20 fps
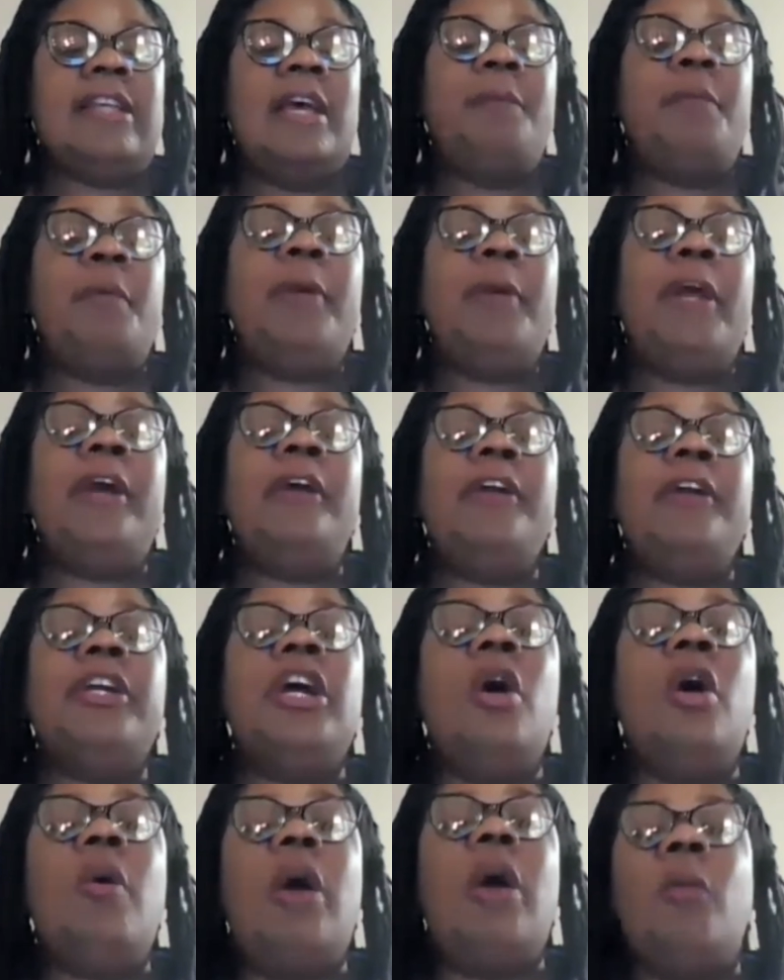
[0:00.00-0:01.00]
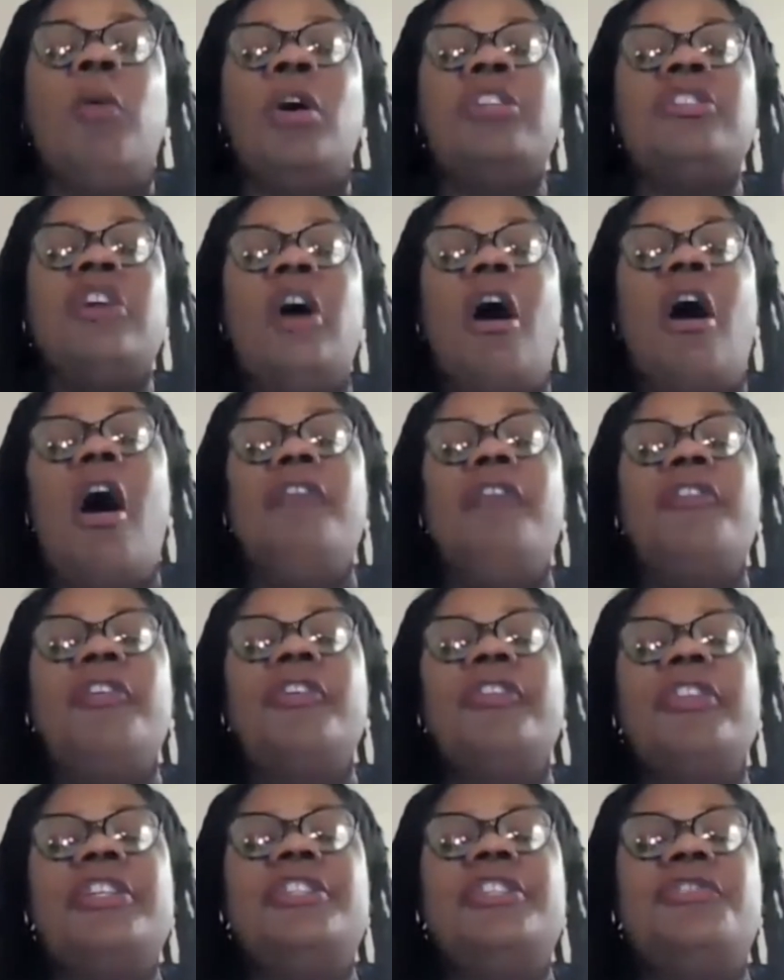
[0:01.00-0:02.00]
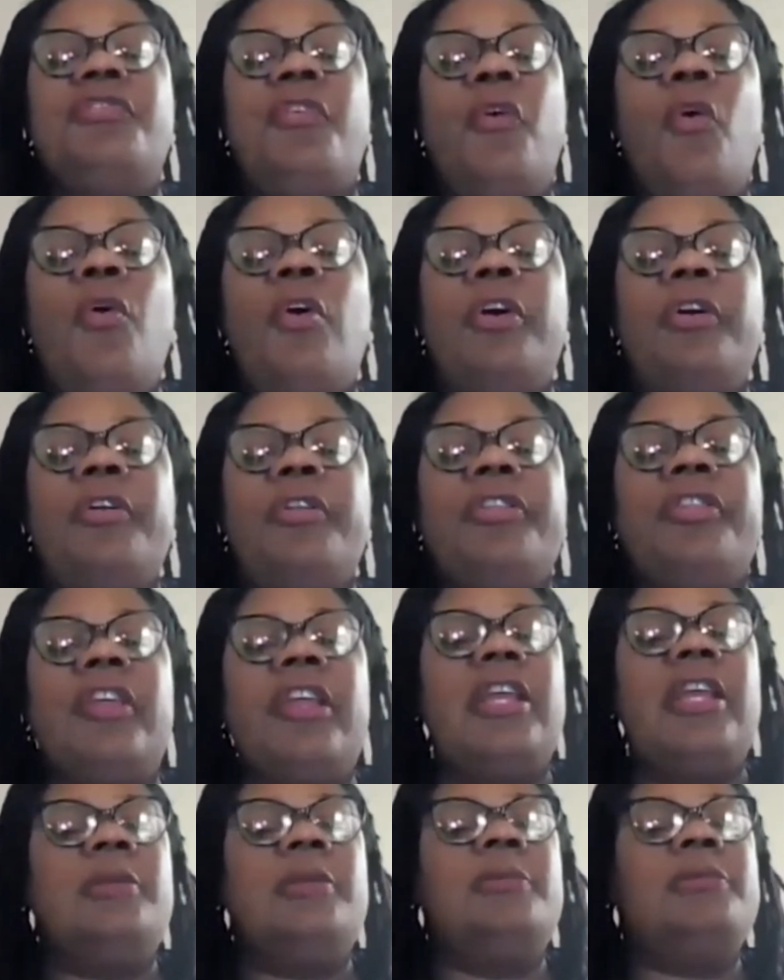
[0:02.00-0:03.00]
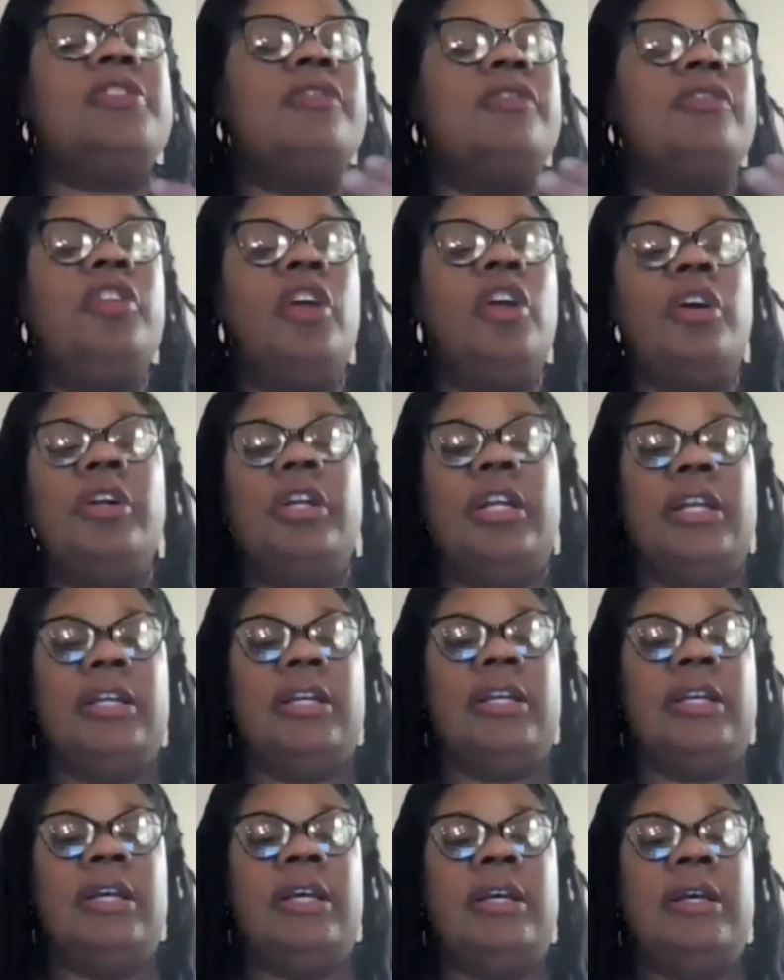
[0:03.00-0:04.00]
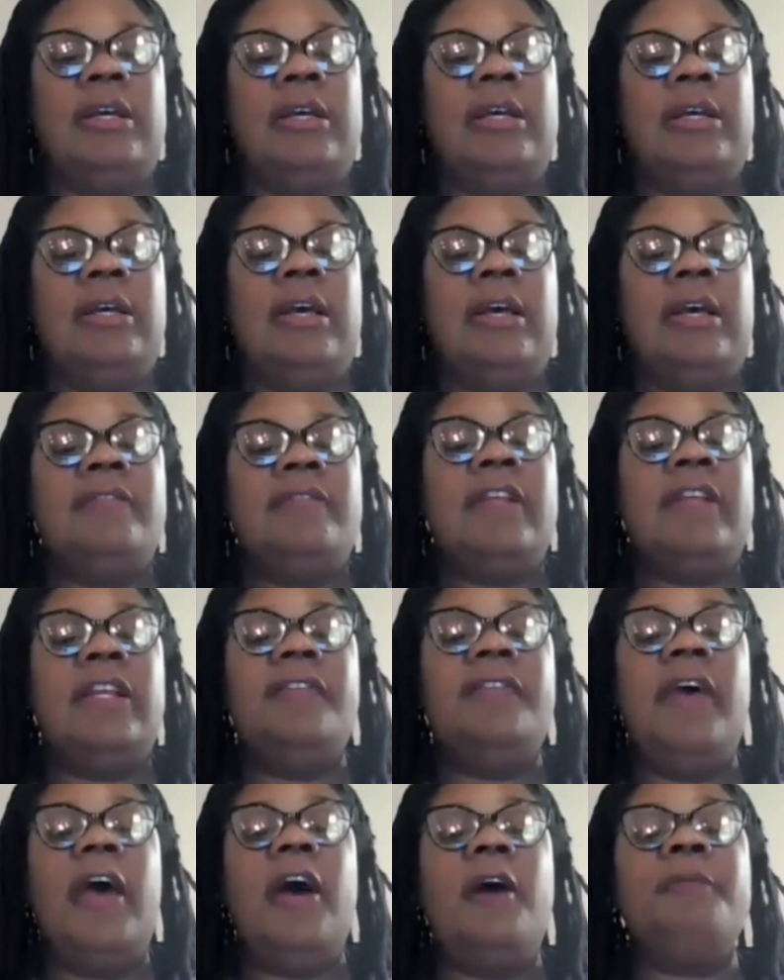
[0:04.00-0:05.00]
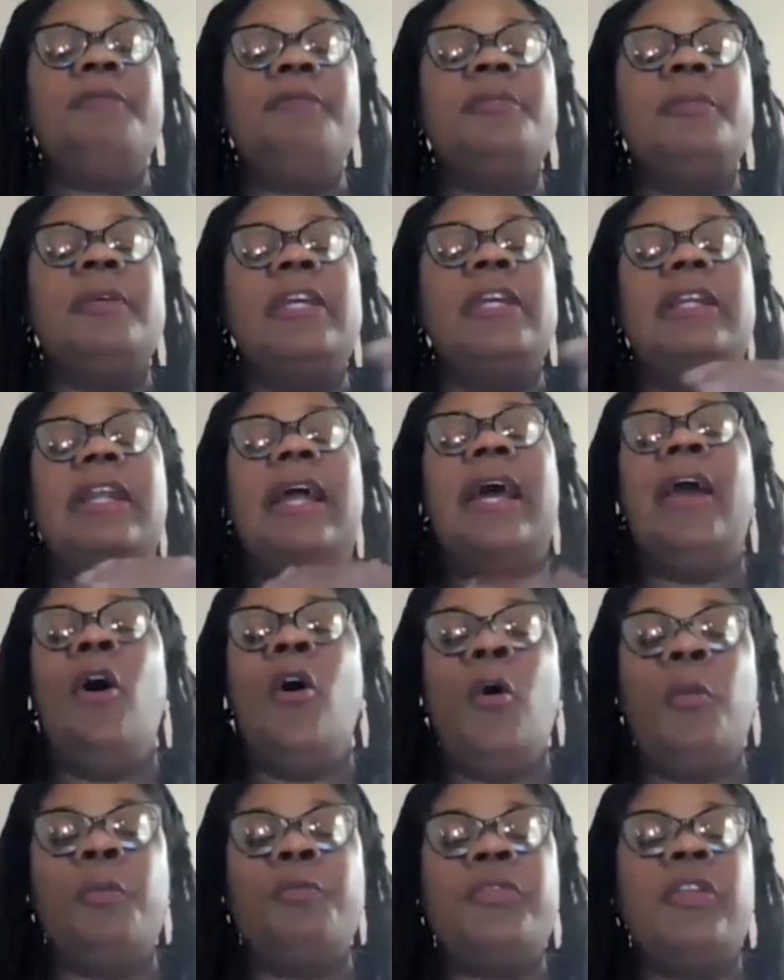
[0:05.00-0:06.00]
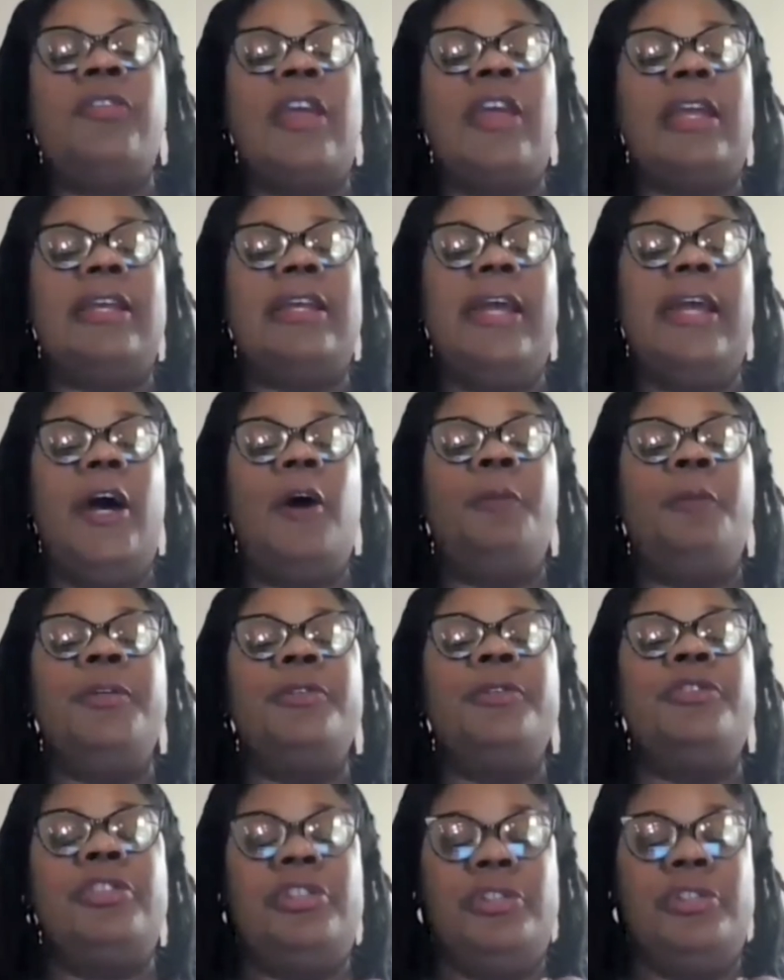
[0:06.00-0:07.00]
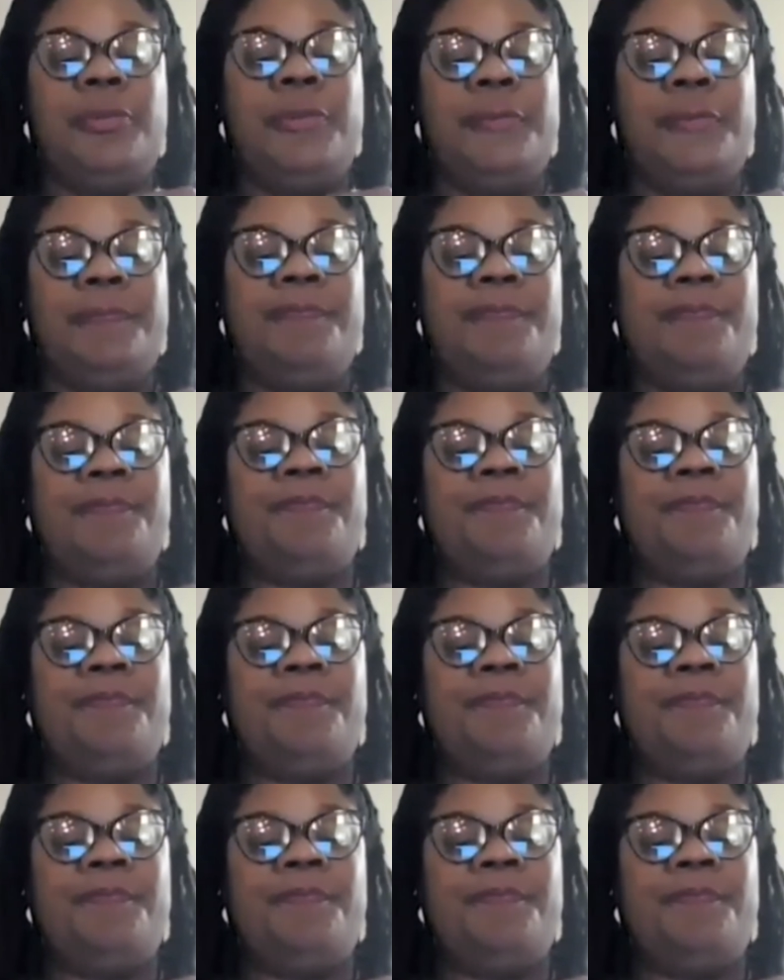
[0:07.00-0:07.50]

As I prepare to go, I want to offer these four themes of learning that have helped me, and I hope that they can help you too.